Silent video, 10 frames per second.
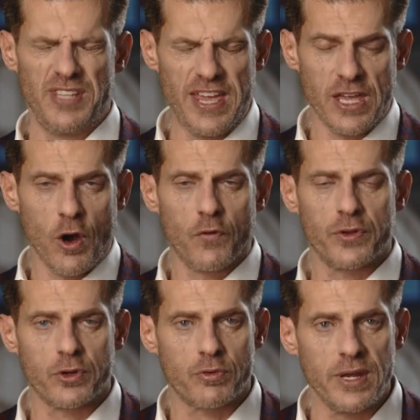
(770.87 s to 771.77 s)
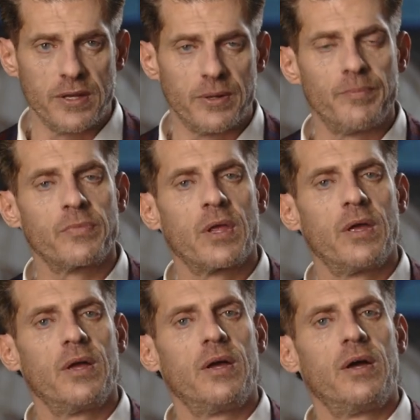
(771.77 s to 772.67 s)
taking over the grid.
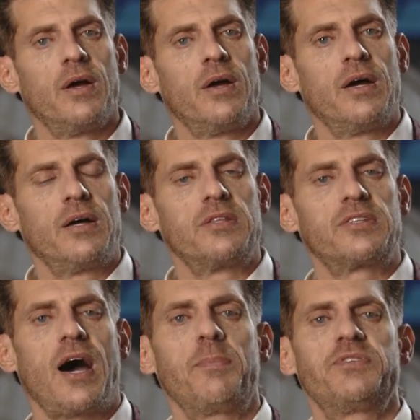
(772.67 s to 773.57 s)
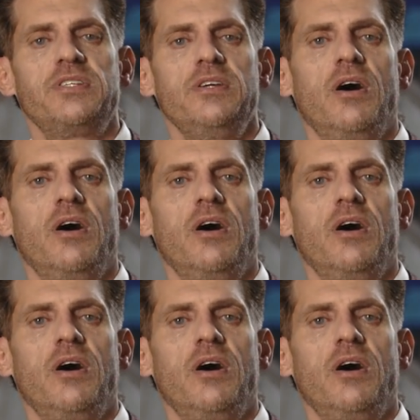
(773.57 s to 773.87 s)
Topsy